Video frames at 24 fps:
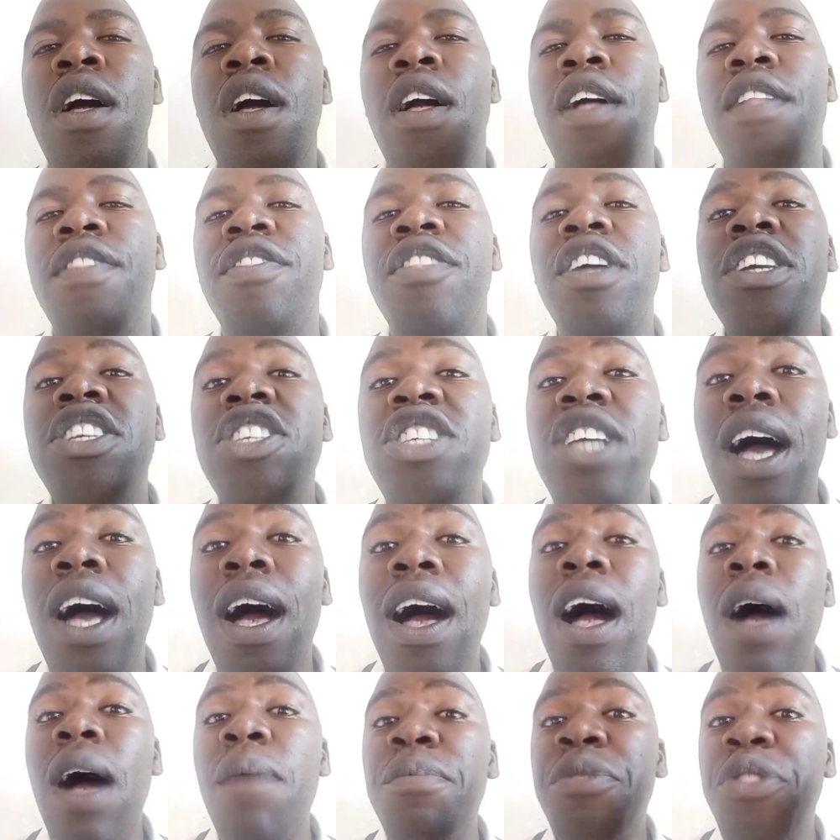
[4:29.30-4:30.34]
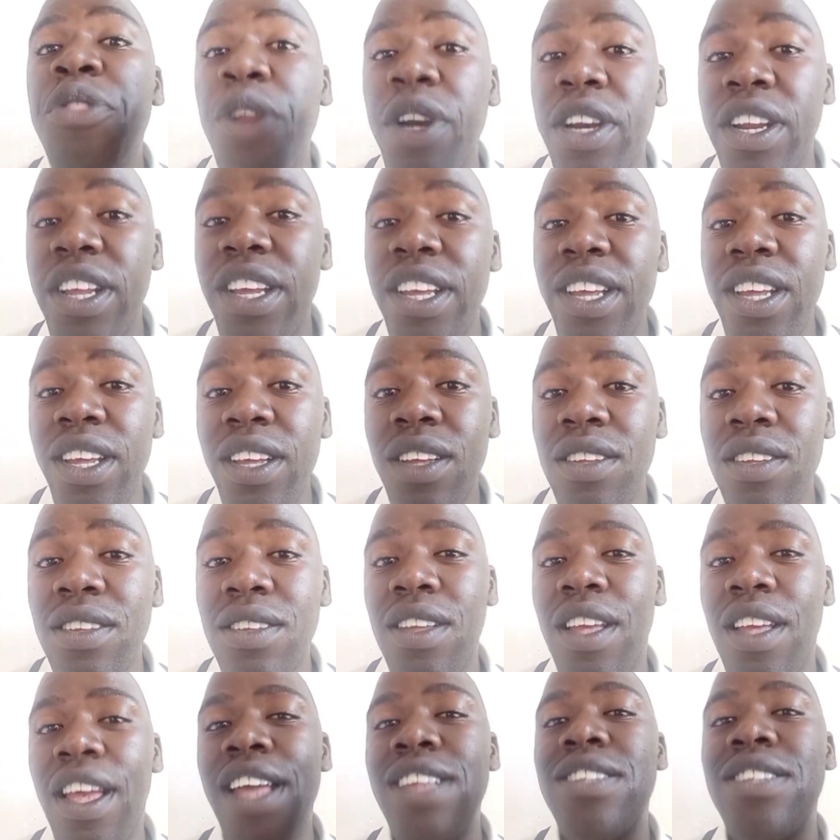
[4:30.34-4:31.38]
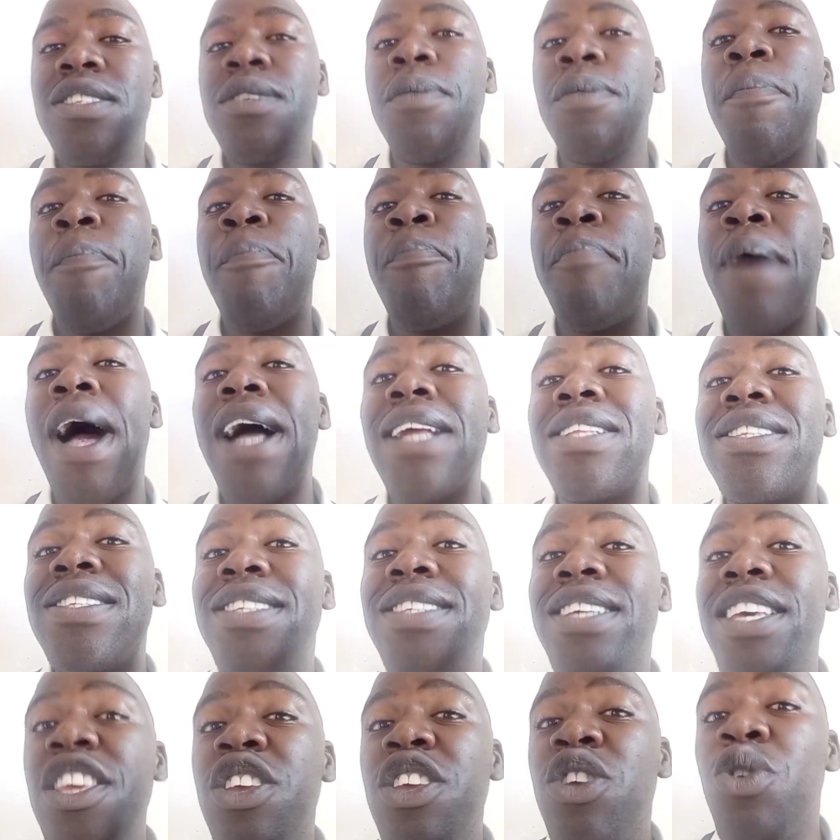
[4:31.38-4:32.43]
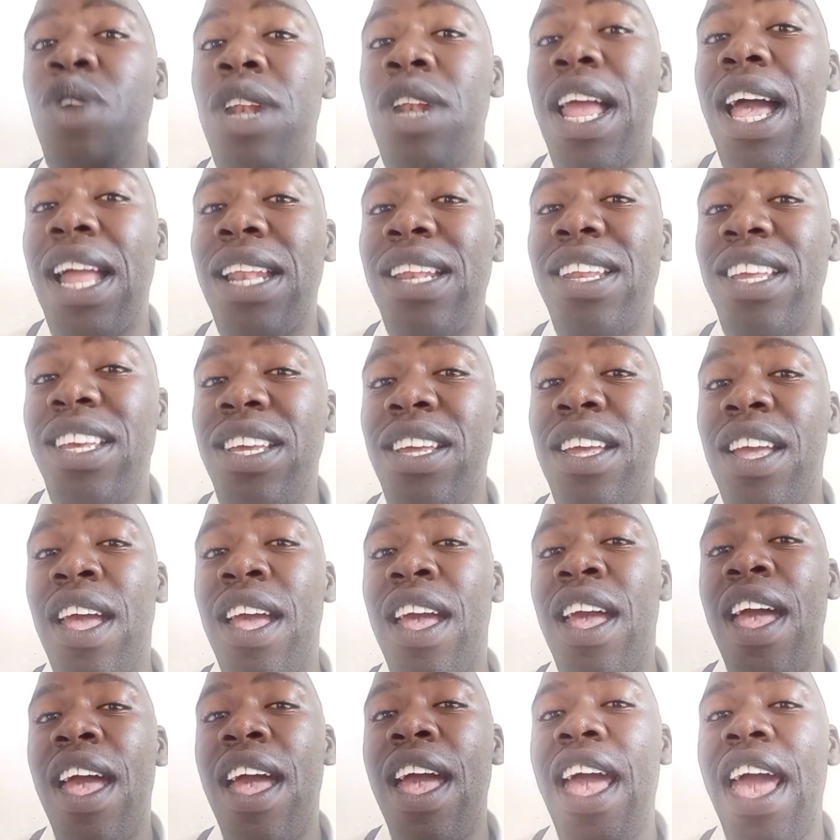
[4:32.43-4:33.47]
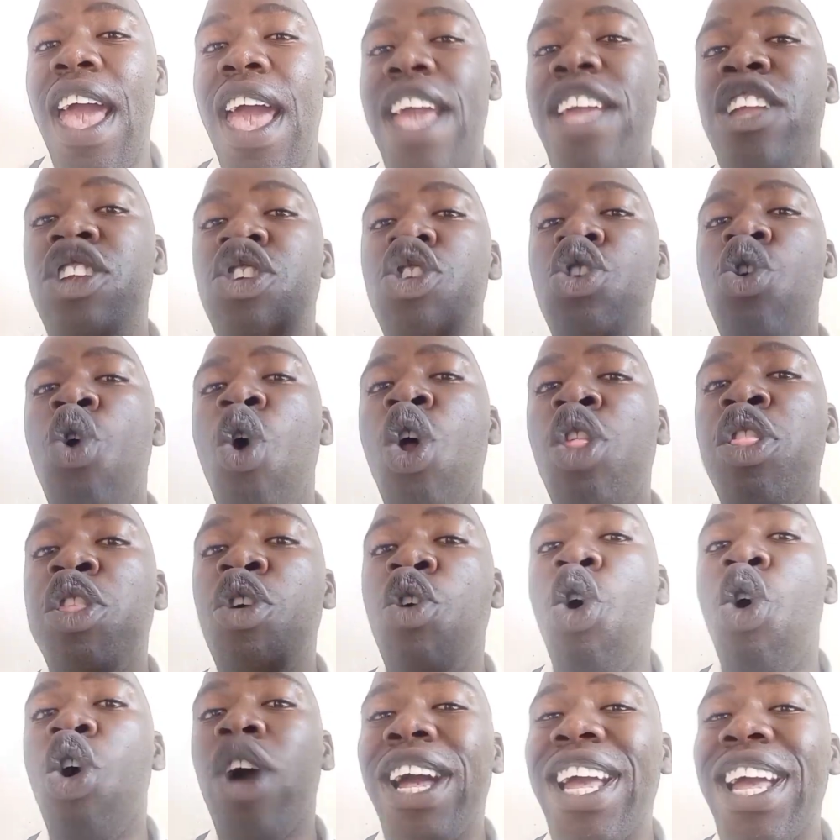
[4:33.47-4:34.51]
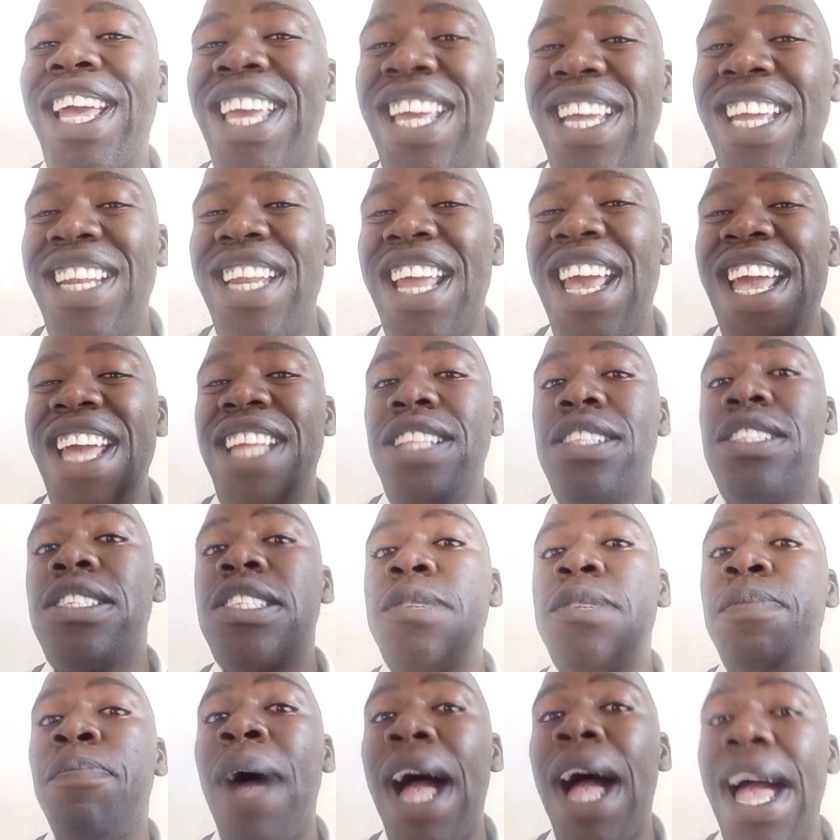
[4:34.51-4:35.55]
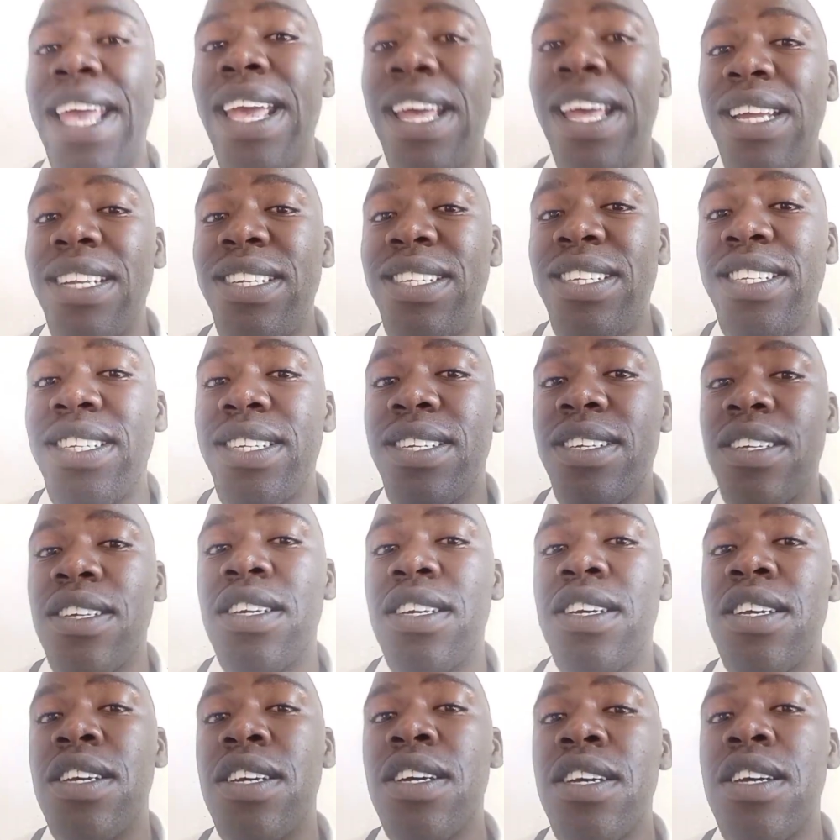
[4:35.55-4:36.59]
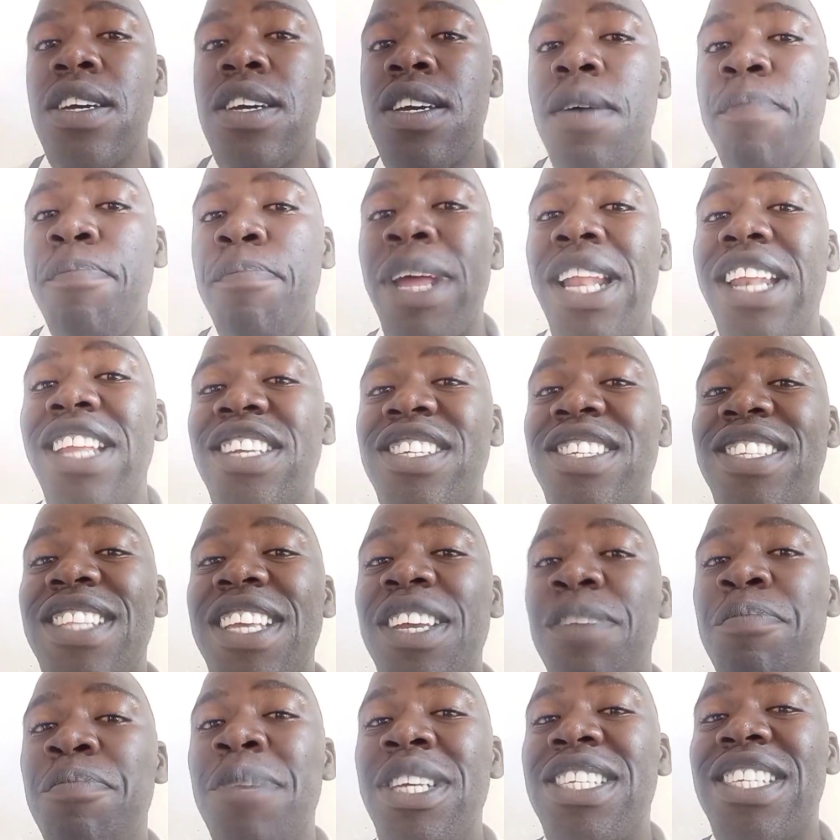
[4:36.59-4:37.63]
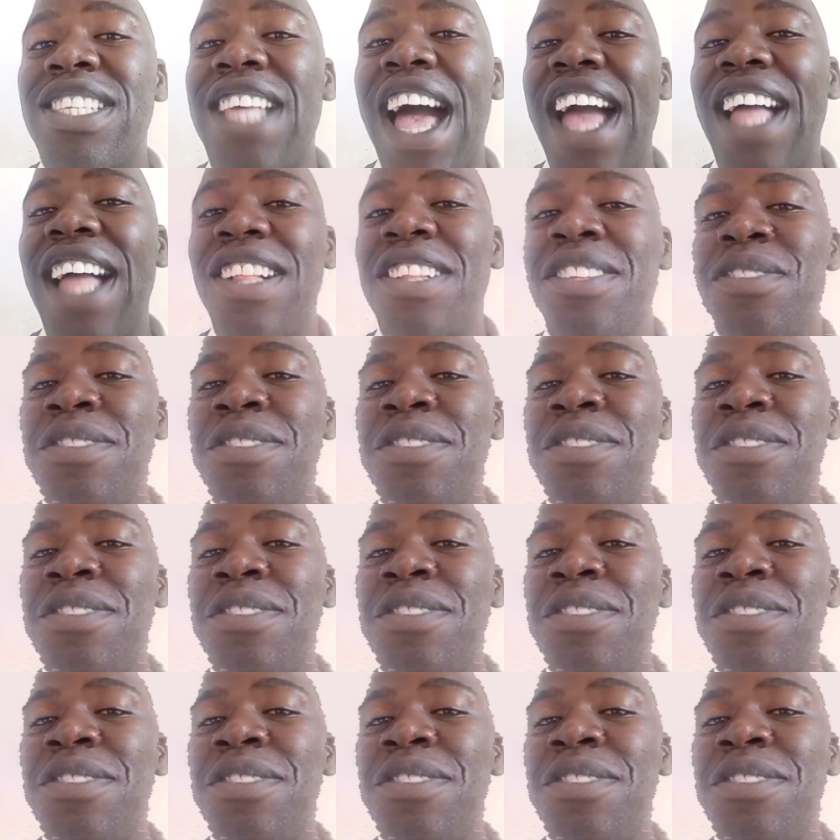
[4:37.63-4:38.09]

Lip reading: The Shahab 3 is particularly a North Korean inspired ballistic missile.